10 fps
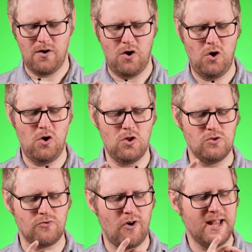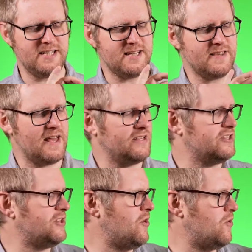Alrighty then,
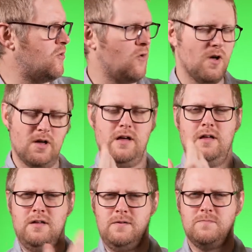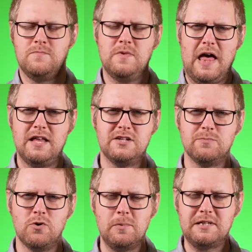so as you can
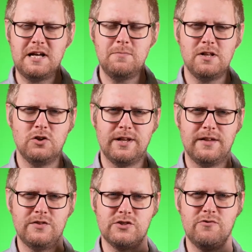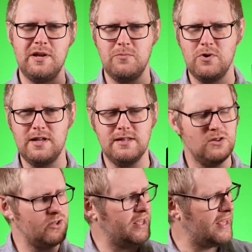probably tell by looking at the screen, we're
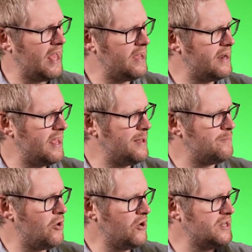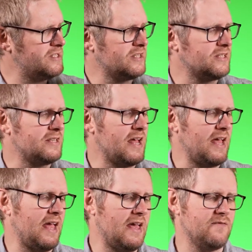looking at a monitor
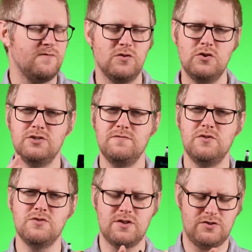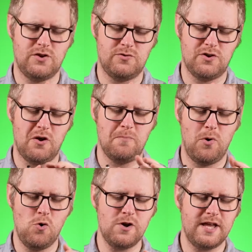today. And for those of you that don't know,
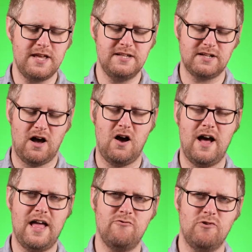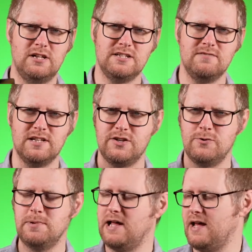PortKeys are a relatively new
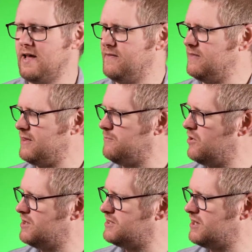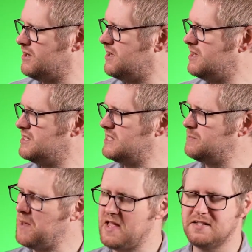player in the monitor
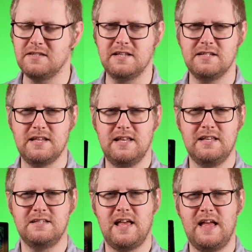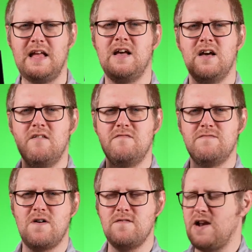space. This is a
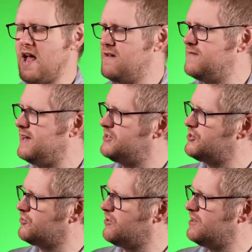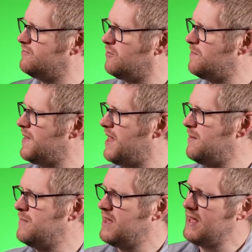5.5-inch screen from
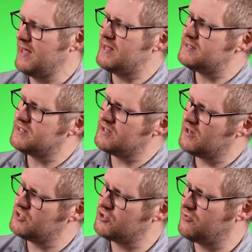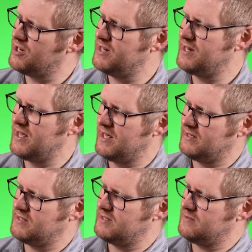them. It's touchscreen.
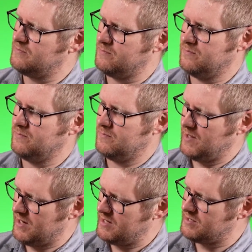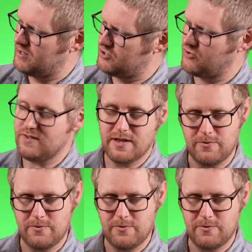It's touchscreen.